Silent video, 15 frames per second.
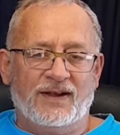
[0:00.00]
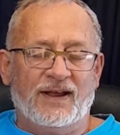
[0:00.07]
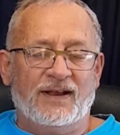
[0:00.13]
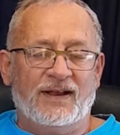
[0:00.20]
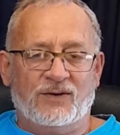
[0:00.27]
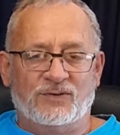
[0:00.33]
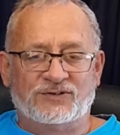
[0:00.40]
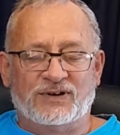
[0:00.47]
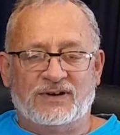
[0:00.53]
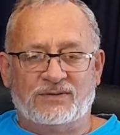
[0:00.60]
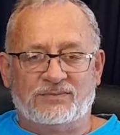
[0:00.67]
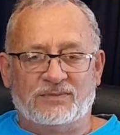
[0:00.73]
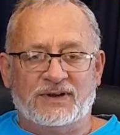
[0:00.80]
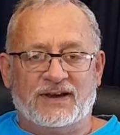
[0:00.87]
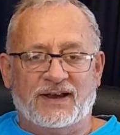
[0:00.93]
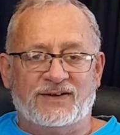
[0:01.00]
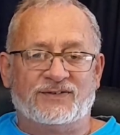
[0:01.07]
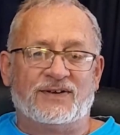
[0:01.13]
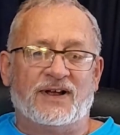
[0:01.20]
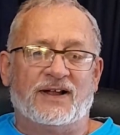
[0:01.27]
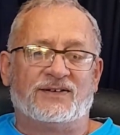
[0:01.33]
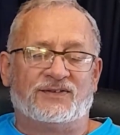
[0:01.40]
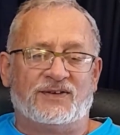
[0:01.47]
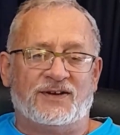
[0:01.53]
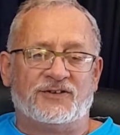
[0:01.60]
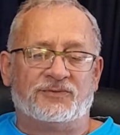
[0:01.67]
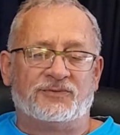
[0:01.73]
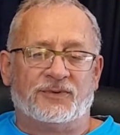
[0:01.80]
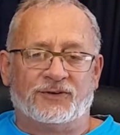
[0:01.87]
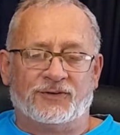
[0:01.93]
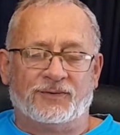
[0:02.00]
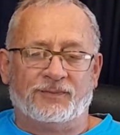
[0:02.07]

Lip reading: And I was a little bit against that assessment.